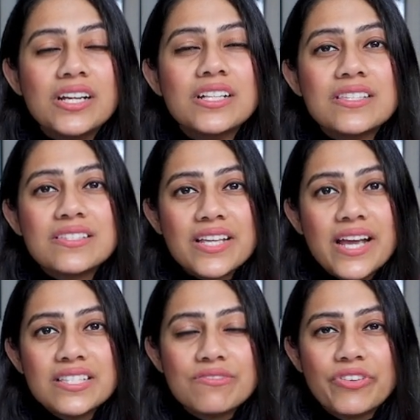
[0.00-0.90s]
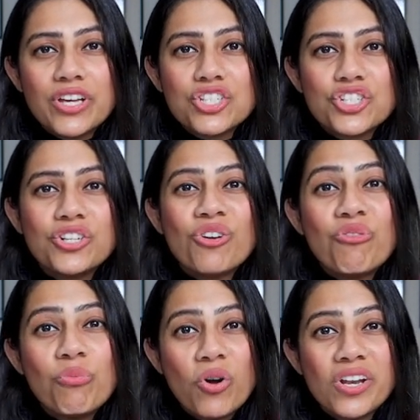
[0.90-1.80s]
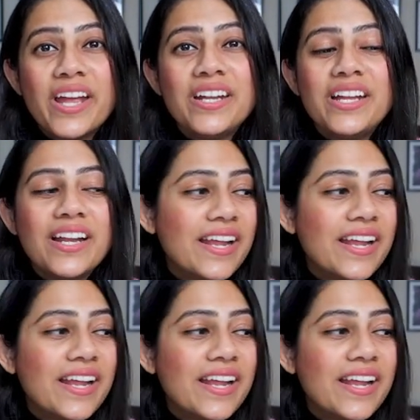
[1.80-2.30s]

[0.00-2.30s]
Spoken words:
concise version of what I need.